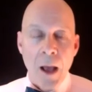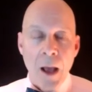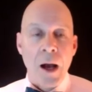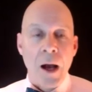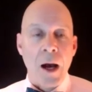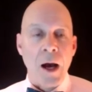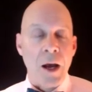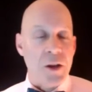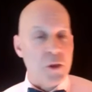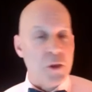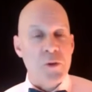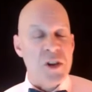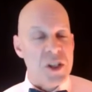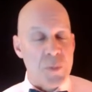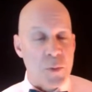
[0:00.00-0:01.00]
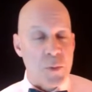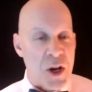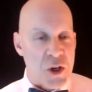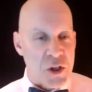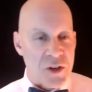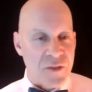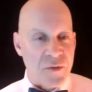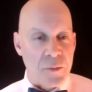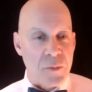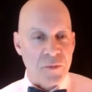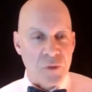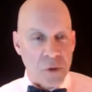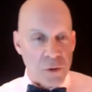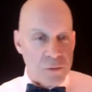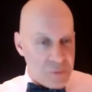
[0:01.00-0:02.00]
Another inspiration
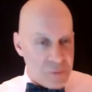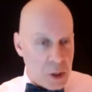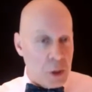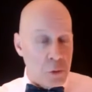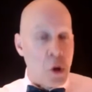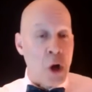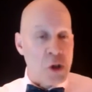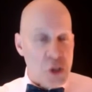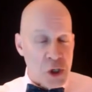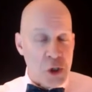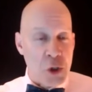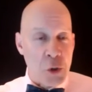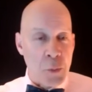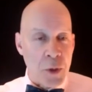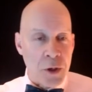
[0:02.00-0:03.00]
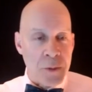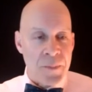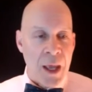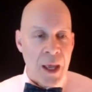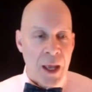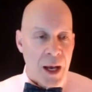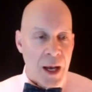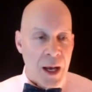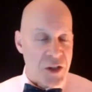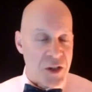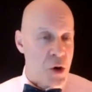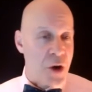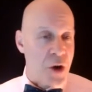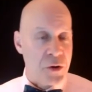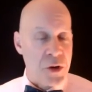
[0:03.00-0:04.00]
for raunchy humor is an
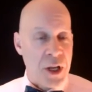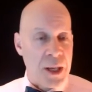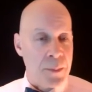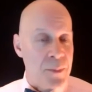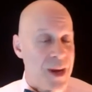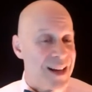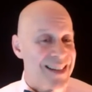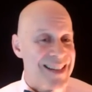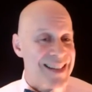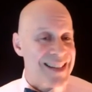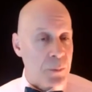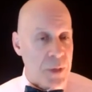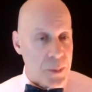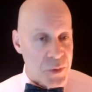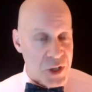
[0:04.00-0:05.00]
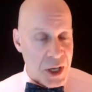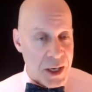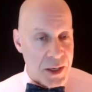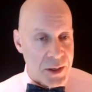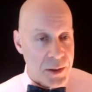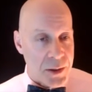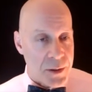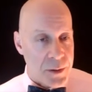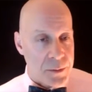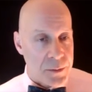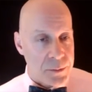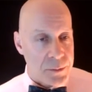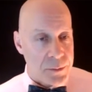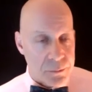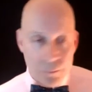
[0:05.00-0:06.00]
author named Sam Lipsyte,
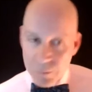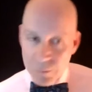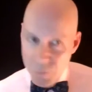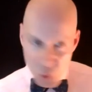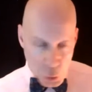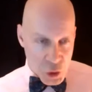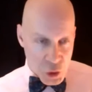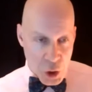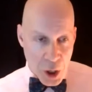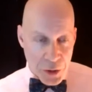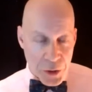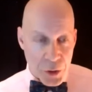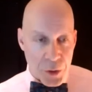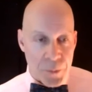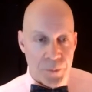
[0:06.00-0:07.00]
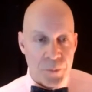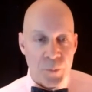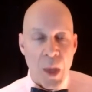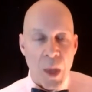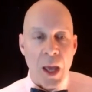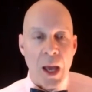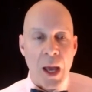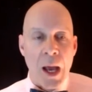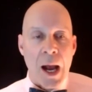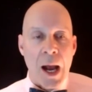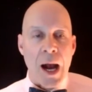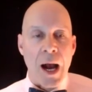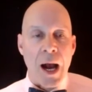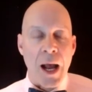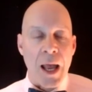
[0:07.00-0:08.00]
Jewish author.
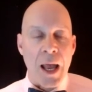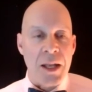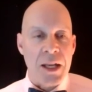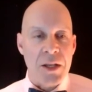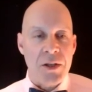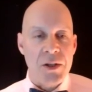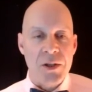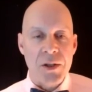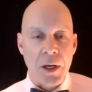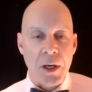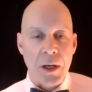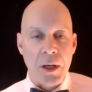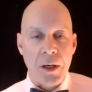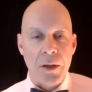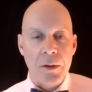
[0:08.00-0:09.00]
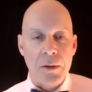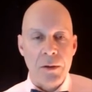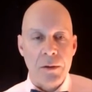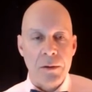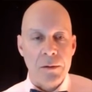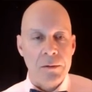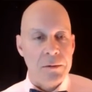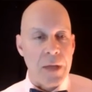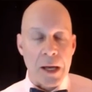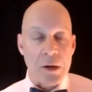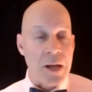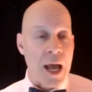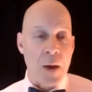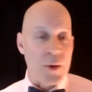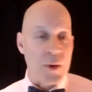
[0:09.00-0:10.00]
And he's, I don't
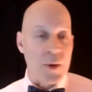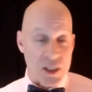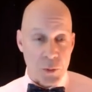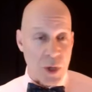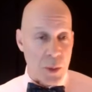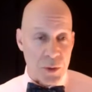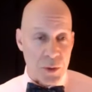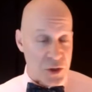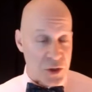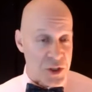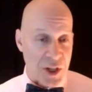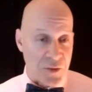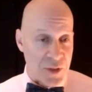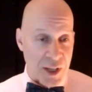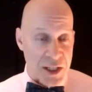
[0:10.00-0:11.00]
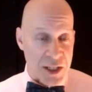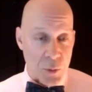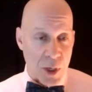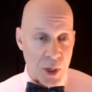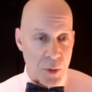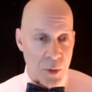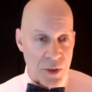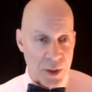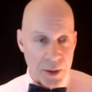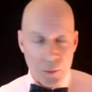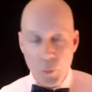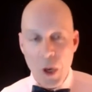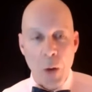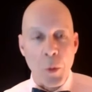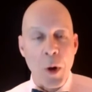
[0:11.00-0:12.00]
know how he gets away with the stuff he gets away with.
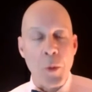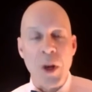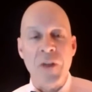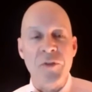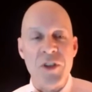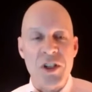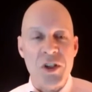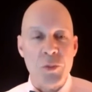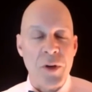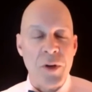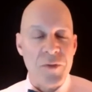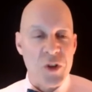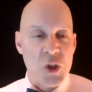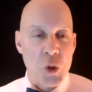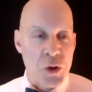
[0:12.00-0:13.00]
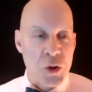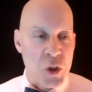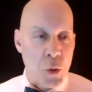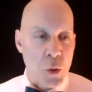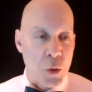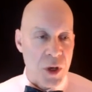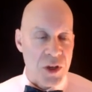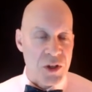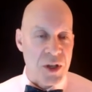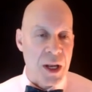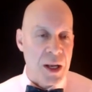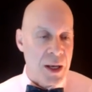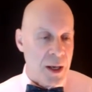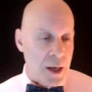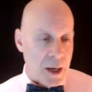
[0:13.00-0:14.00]
One of his short stories,
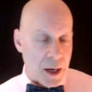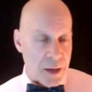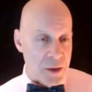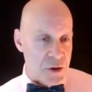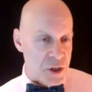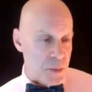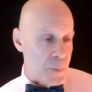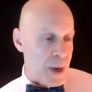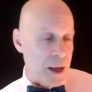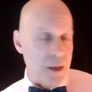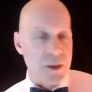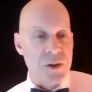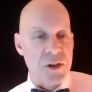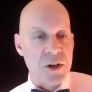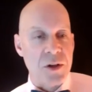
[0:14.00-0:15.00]
there's a